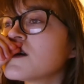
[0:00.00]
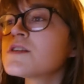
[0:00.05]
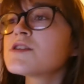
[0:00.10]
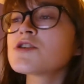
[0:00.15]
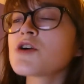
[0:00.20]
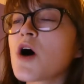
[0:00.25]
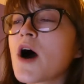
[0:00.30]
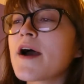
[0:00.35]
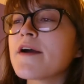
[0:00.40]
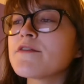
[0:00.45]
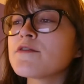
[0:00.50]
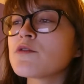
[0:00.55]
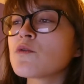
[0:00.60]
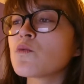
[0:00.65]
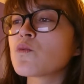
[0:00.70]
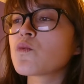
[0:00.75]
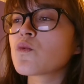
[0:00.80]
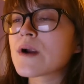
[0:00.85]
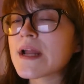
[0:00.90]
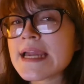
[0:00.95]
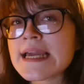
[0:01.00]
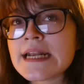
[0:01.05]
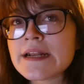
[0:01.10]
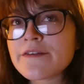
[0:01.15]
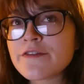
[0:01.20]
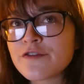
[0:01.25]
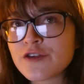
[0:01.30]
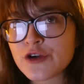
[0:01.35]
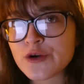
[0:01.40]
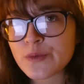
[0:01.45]
So I've written
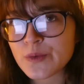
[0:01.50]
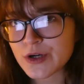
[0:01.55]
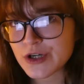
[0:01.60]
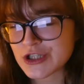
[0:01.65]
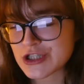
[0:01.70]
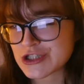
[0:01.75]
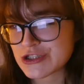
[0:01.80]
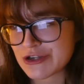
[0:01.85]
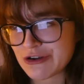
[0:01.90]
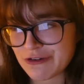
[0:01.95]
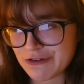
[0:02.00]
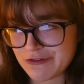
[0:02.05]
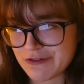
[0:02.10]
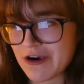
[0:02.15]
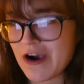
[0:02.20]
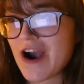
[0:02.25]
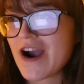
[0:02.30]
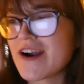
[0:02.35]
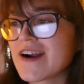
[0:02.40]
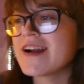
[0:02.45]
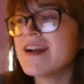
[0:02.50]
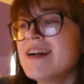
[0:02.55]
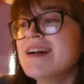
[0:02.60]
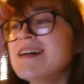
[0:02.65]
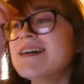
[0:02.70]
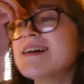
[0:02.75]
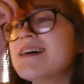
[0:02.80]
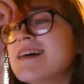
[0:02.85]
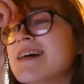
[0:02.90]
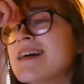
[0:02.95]
a few words so far,
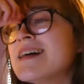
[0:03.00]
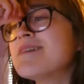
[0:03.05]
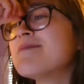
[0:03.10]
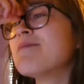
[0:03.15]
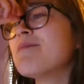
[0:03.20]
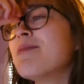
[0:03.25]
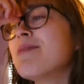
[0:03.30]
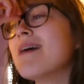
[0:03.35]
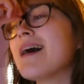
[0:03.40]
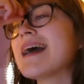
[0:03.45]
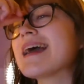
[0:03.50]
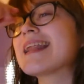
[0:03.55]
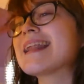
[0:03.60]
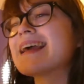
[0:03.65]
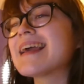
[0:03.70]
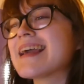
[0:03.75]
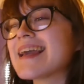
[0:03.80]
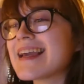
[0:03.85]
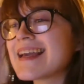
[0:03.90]
but